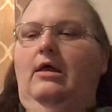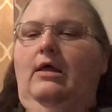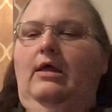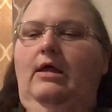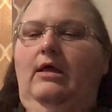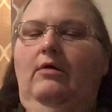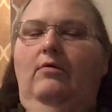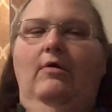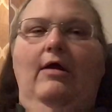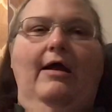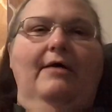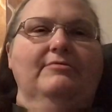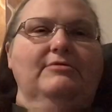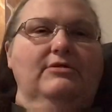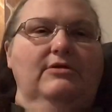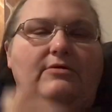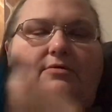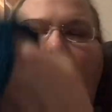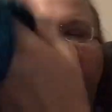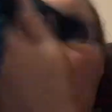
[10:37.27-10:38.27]
It wraps
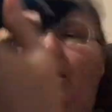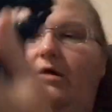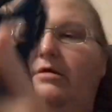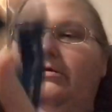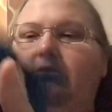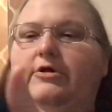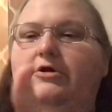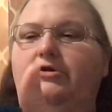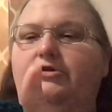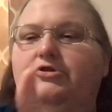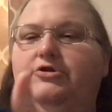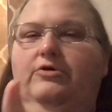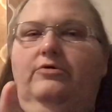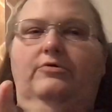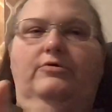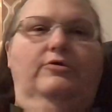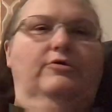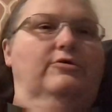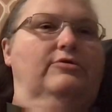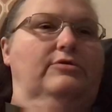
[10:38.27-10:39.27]
around your
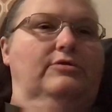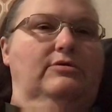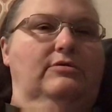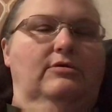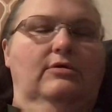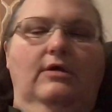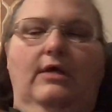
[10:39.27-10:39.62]
shoulders.